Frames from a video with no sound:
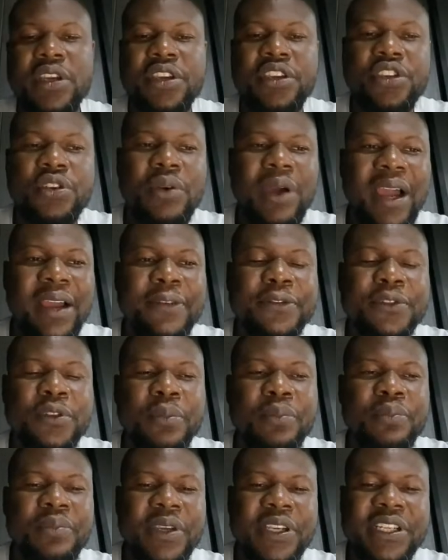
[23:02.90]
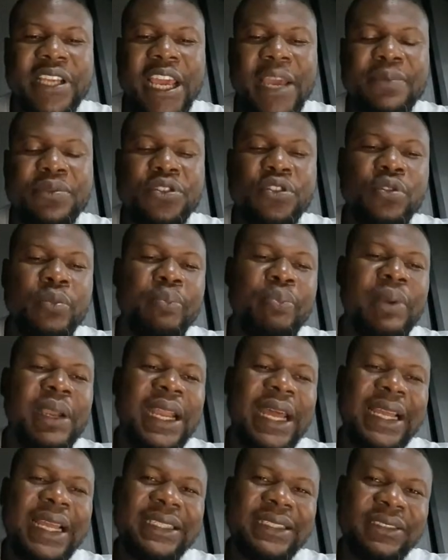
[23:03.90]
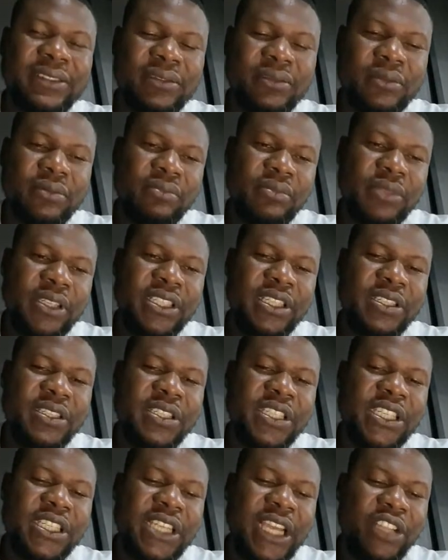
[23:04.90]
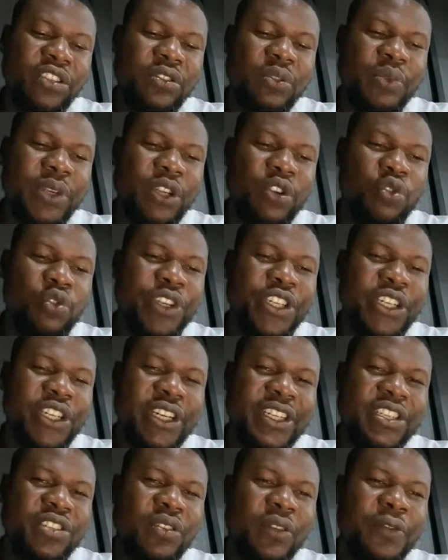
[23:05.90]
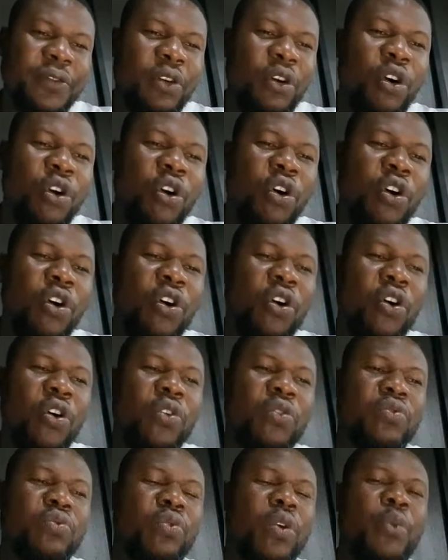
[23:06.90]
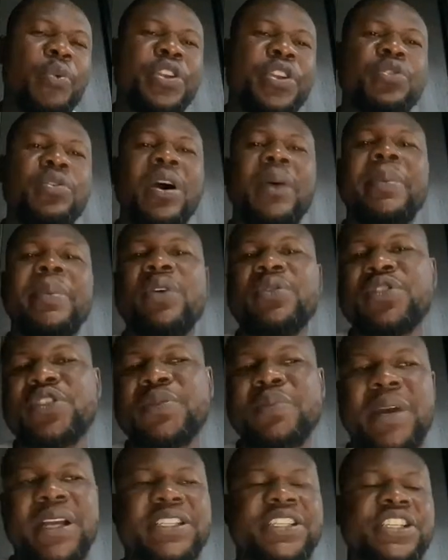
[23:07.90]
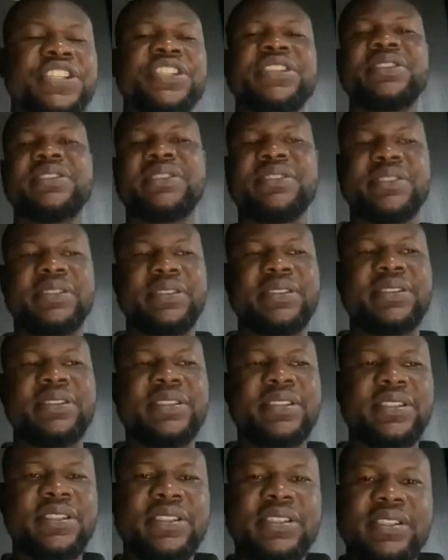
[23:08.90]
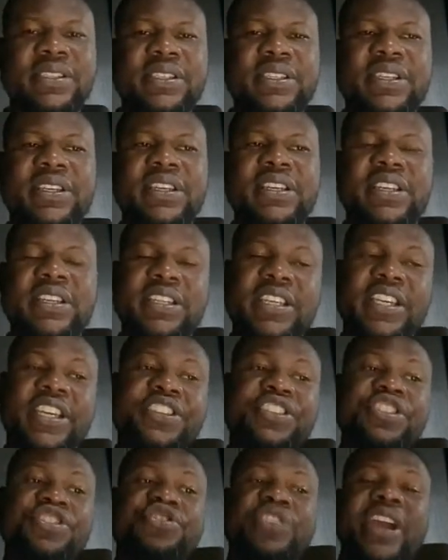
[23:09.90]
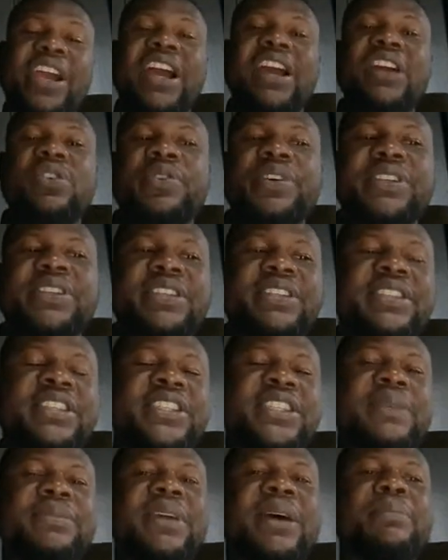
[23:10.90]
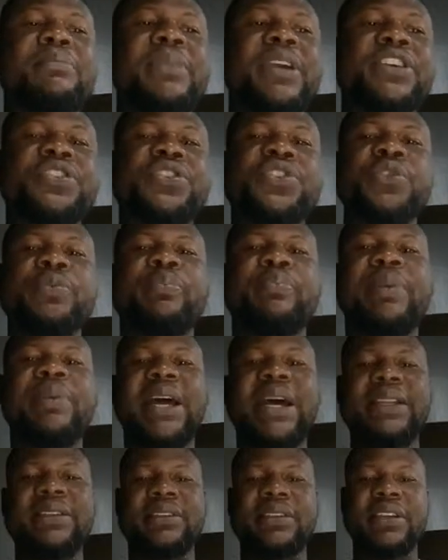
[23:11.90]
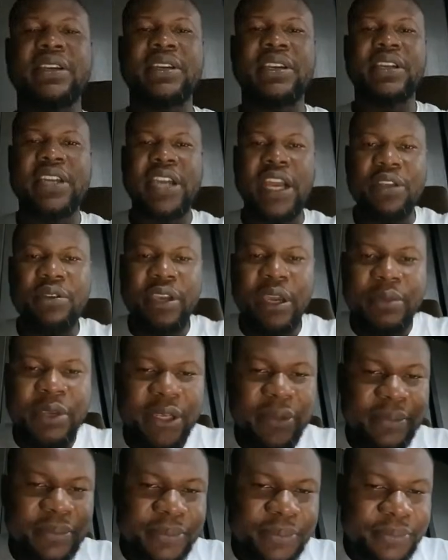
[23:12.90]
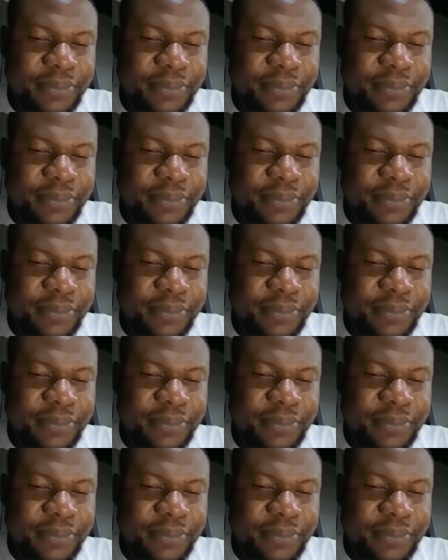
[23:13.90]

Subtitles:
You have to, it helps you plan. It has to do with the originations of all what we know about smart kitchens. Kitchen triangle is a system that makes you plan. Can you hear me?